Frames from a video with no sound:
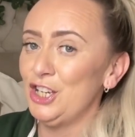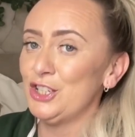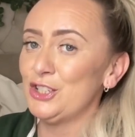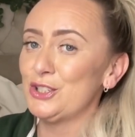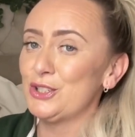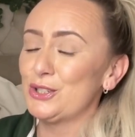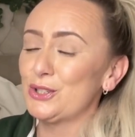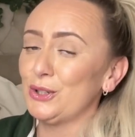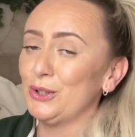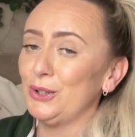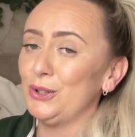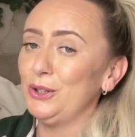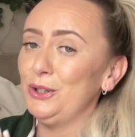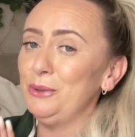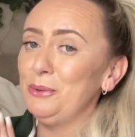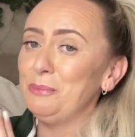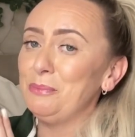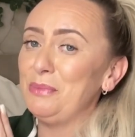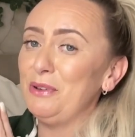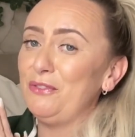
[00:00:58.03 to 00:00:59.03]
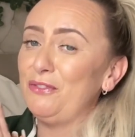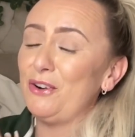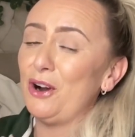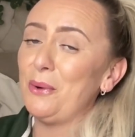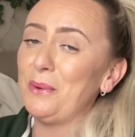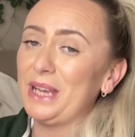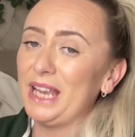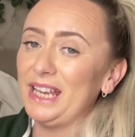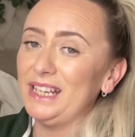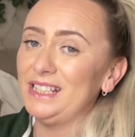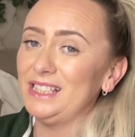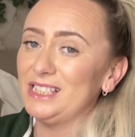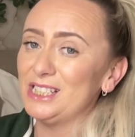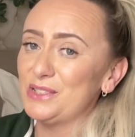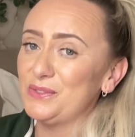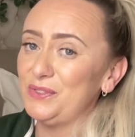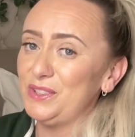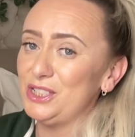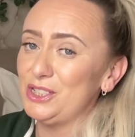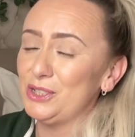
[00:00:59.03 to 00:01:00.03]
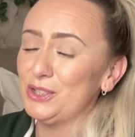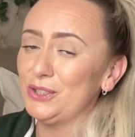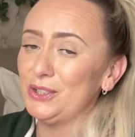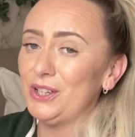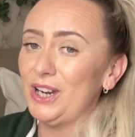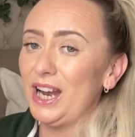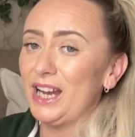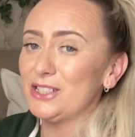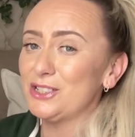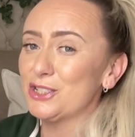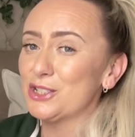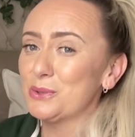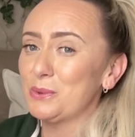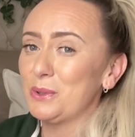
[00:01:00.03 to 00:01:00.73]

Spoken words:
So, before we get into this video, I just